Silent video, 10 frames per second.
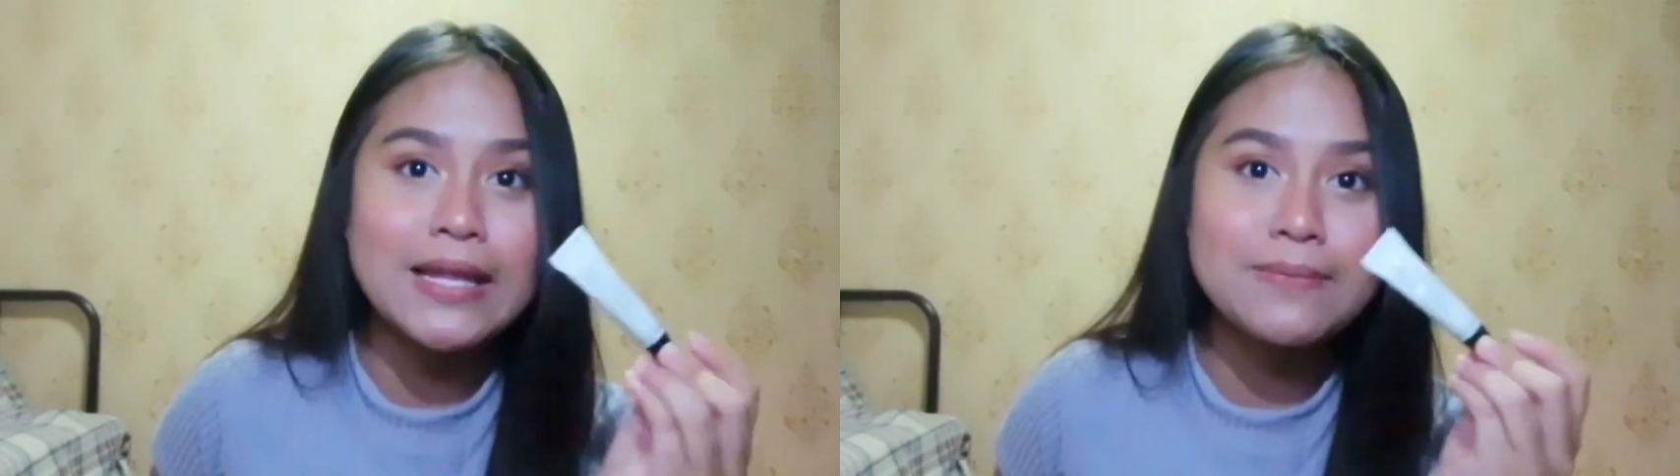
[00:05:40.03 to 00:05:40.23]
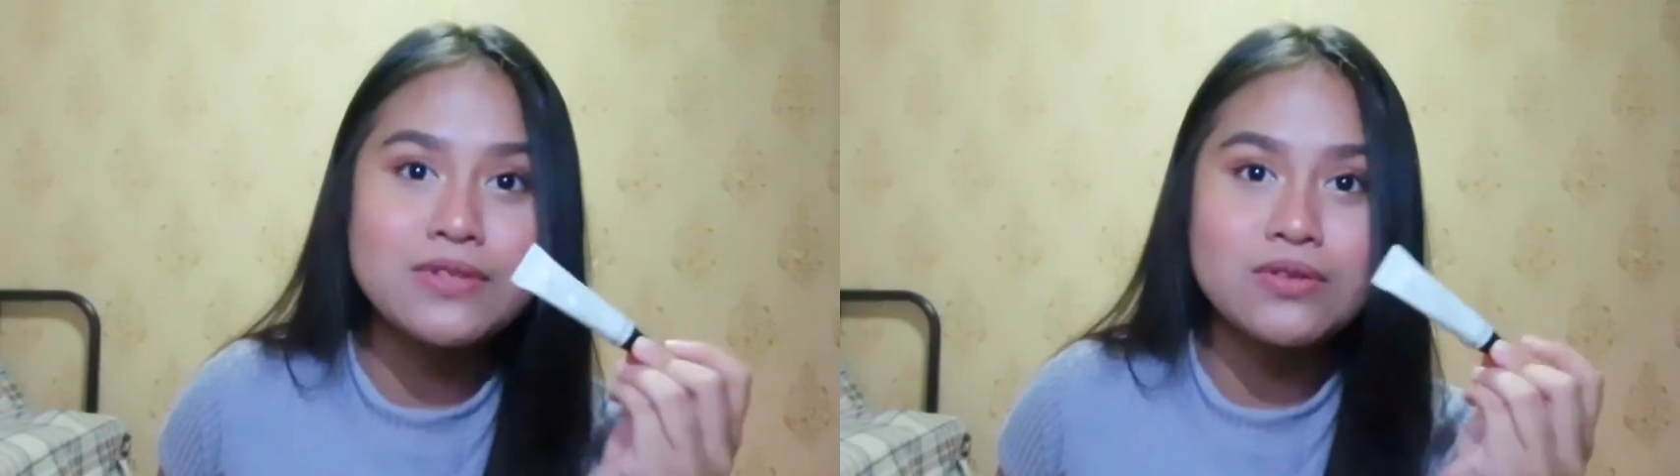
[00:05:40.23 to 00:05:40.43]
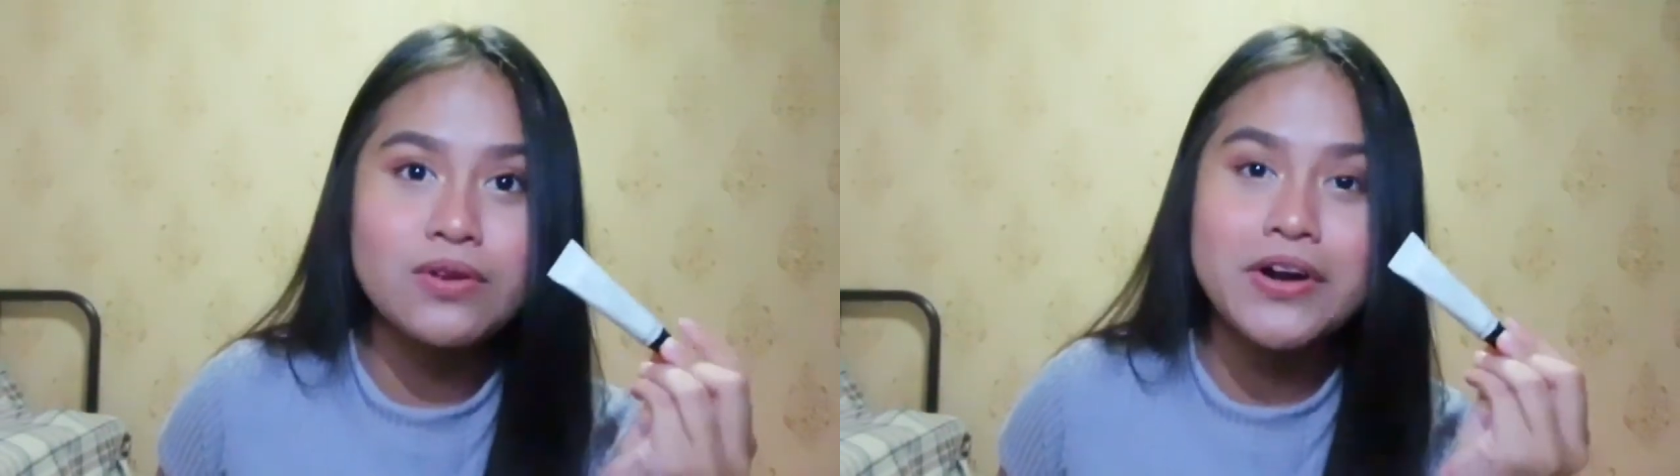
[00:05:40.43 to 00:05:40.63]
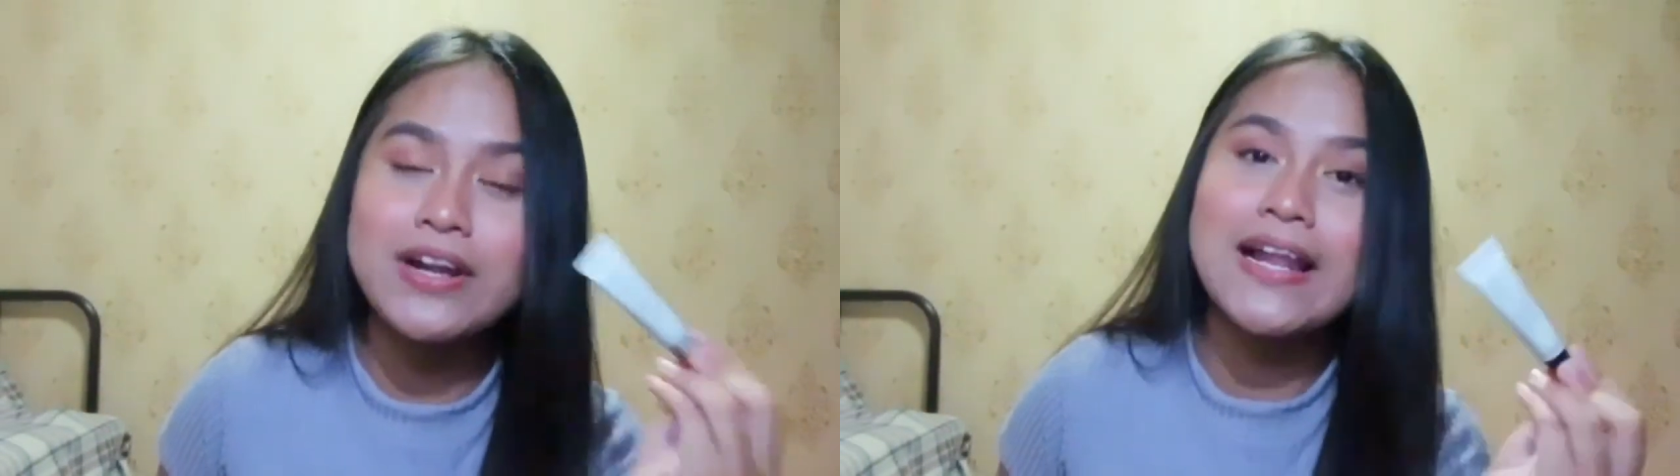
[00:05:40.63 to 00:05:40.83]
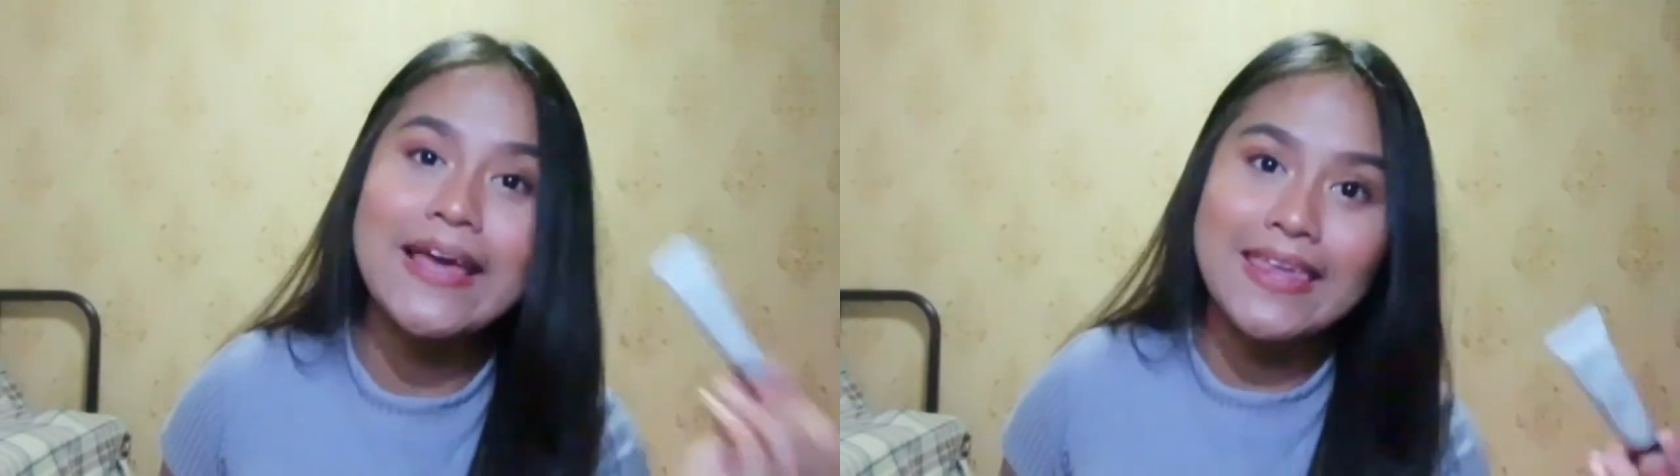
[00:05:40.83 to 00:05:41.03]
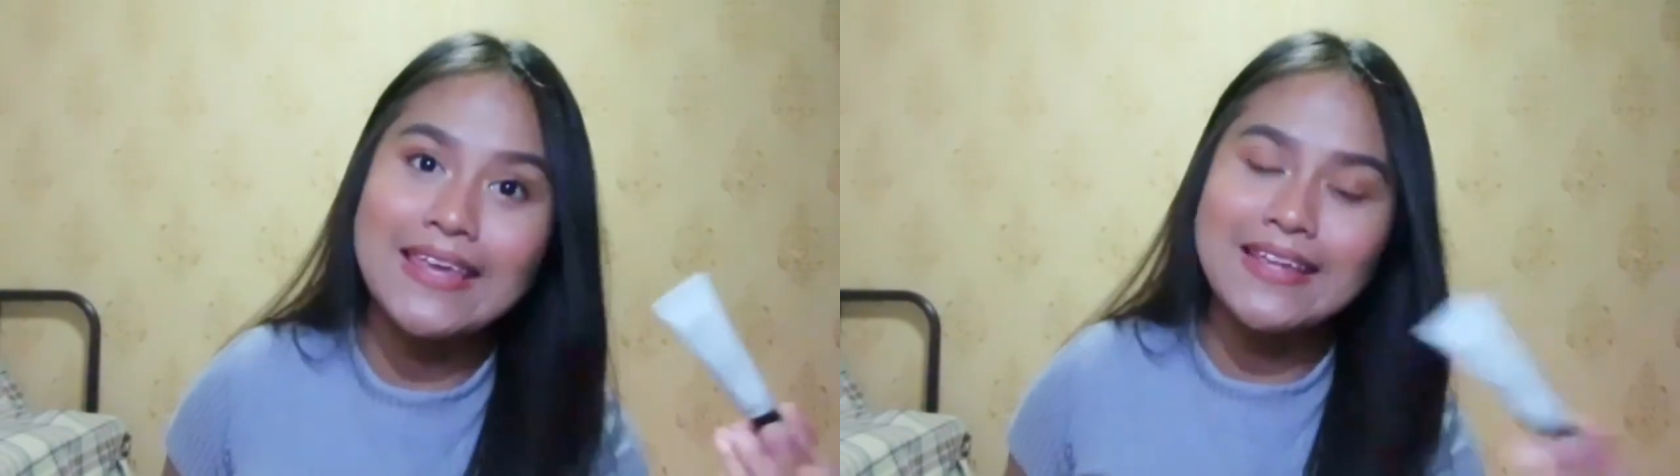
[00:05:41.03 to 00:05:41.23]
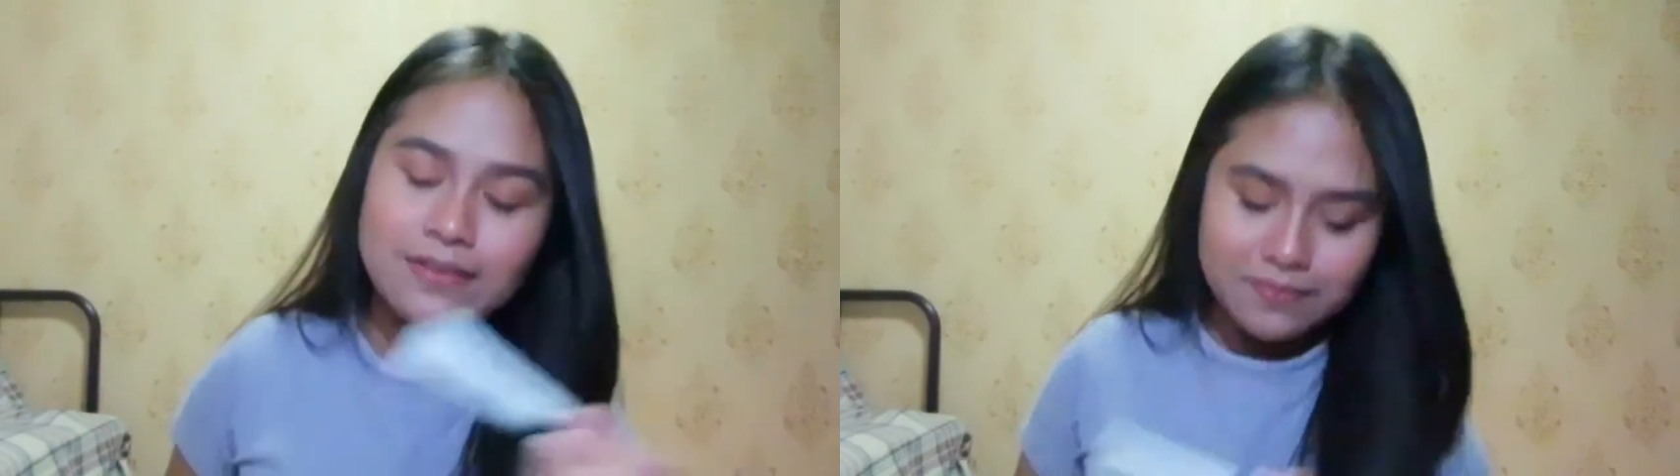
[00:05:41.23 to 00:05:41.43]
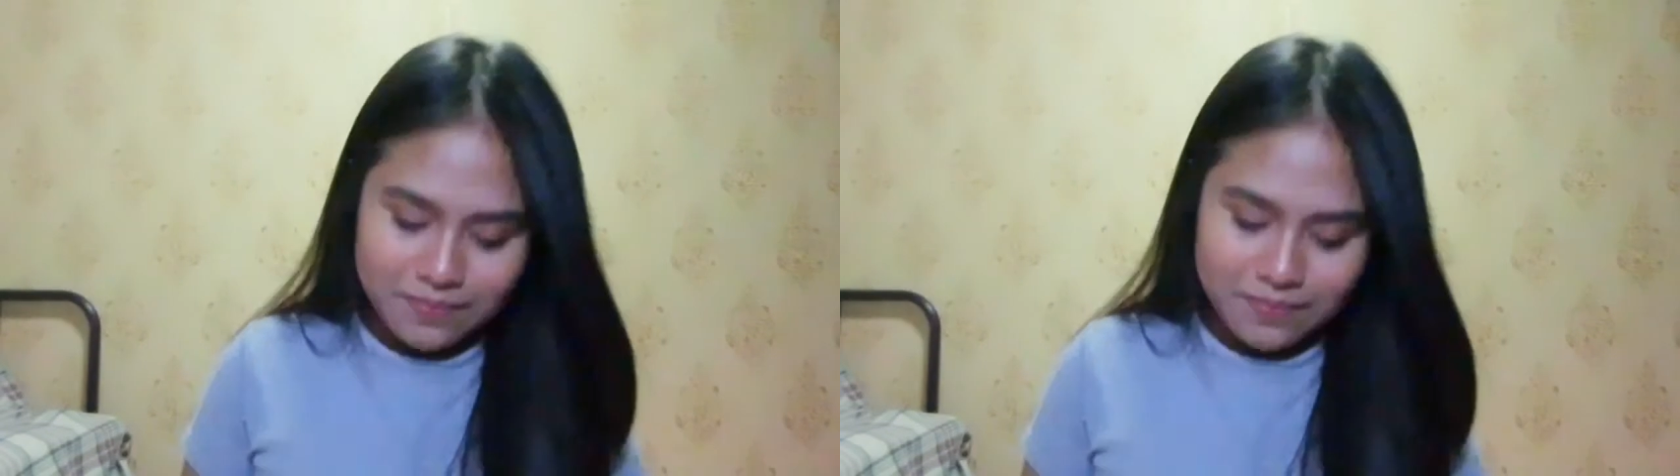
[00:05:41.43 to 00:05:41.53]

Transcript: lips, so I really like it.